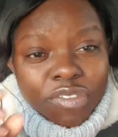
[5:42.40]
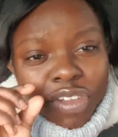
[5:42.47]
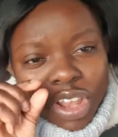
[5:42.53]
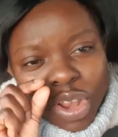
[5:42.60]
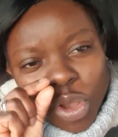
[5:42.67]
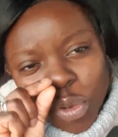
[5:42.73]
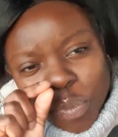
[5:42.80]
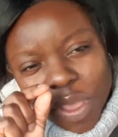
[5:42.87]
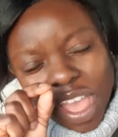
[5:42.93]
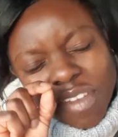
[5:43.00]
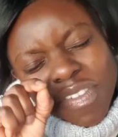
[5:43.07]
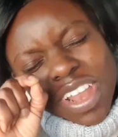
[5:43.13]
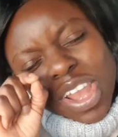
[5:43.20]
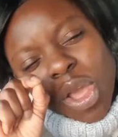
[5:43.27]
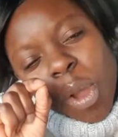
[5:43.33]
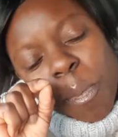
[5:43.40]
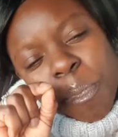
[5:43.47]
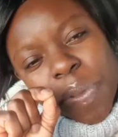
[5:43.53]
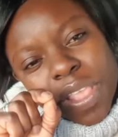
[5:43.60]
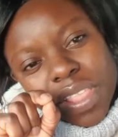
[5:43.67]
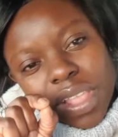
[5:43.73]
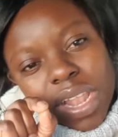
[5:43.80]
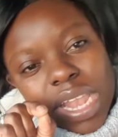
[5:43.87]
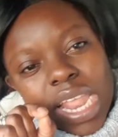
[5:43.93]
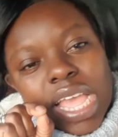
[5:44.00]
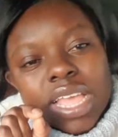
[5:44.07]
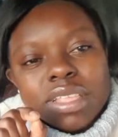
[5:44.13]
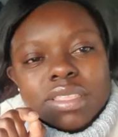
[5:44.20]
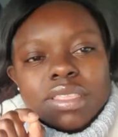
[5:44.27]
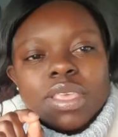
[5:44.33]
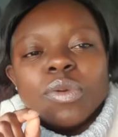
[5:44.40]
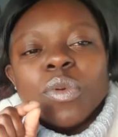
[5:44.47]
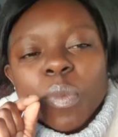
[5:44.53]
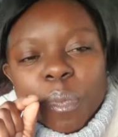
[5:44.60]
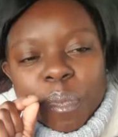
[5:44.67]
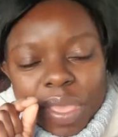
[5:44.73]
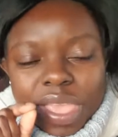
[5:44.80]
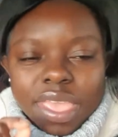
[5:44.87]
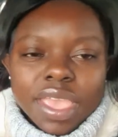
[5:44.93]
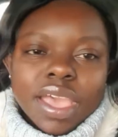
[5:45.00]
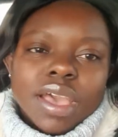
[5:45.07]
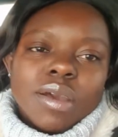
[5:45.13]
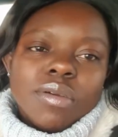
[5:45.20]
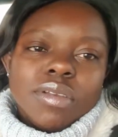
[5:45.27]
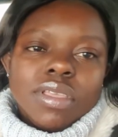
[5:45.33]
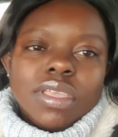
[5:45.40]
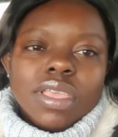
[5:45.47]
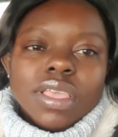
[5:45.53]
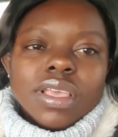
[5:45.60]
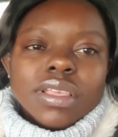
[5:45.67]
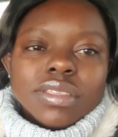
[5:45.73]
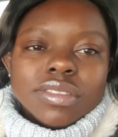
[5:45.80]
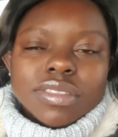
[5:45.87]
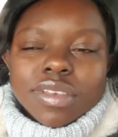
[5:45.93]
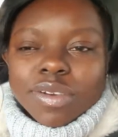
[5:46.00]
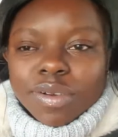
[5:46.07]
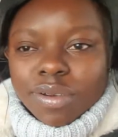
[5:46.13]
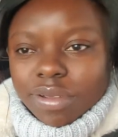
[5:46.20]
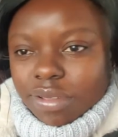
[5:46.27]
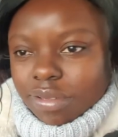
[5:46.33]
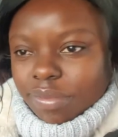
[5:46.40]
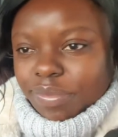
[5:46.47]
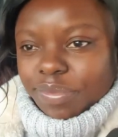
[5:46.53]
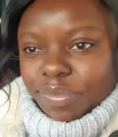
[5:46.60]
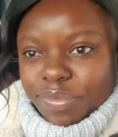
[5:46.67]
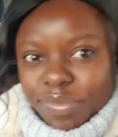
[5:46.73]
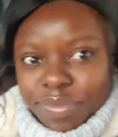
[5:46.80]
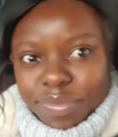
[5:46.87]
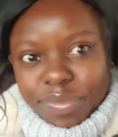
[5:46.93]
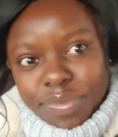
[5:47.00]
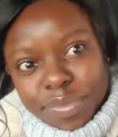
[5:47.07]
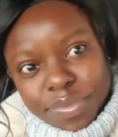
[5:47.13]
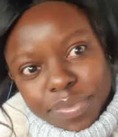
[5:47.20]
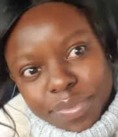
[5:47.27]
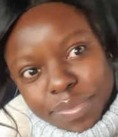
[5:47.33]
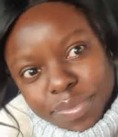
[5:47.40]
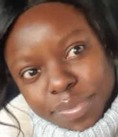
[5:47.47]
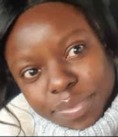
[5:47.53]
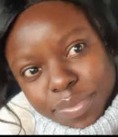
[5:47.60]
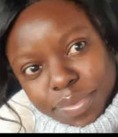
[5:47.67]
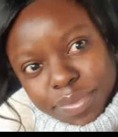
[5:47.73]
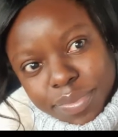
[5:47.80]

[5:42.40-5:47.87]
Every low piece of lettuce, he will pick it up. Mom, I've been eating them for like ages now.